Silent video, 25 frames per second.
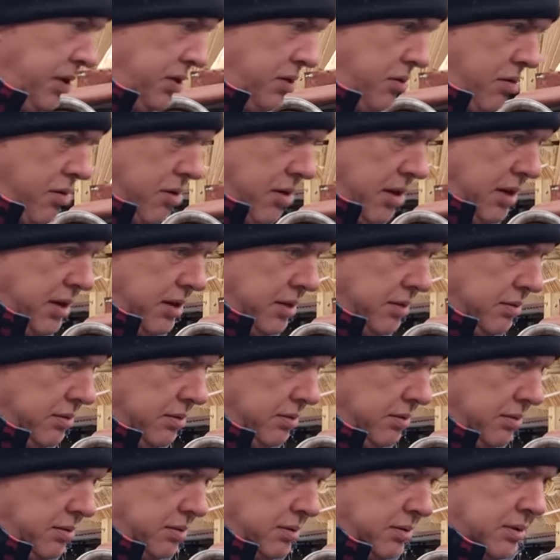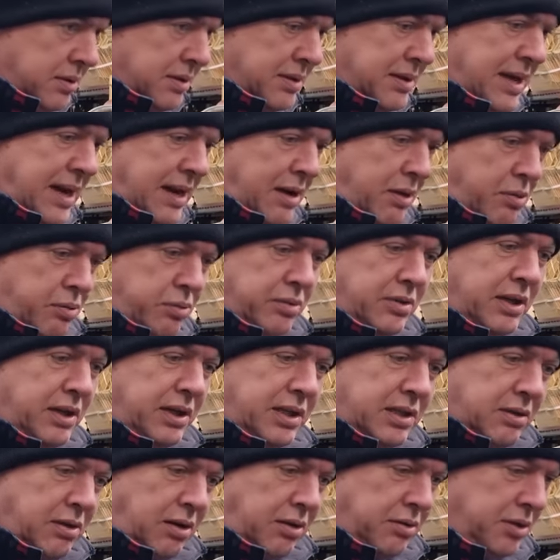to try and get all
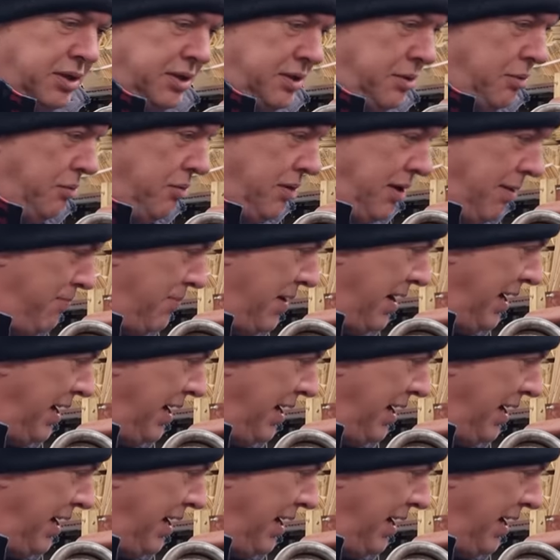this lot sorted